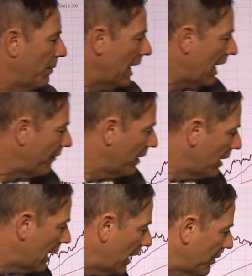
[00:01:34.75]
We have
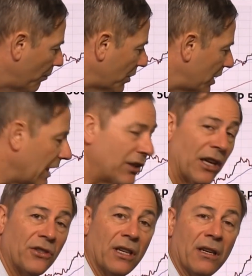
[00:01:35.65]
had once again
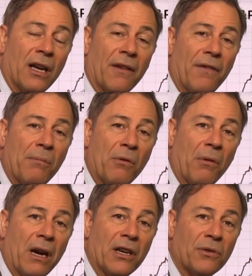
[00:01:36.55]
touched in
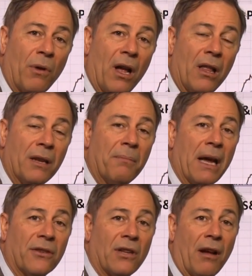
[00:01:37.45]
February as well and
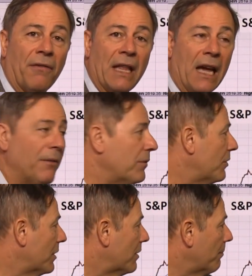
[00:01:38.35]
bounced off of that,
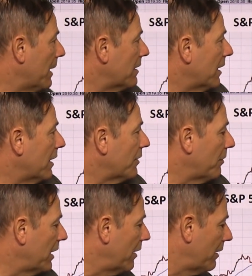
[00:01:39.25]
which was basically this
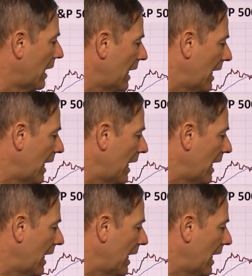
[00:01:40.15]
run here.